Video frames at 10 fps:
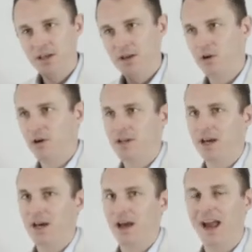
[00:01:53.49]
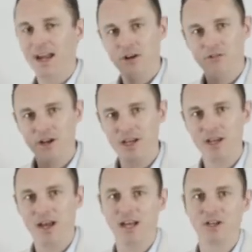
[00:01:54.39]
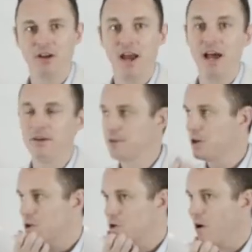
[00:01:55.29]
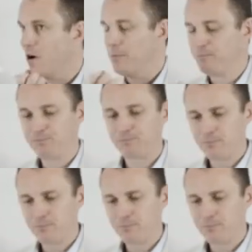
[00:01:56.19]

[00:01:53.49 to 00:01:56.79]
not uh, angry, and not out of control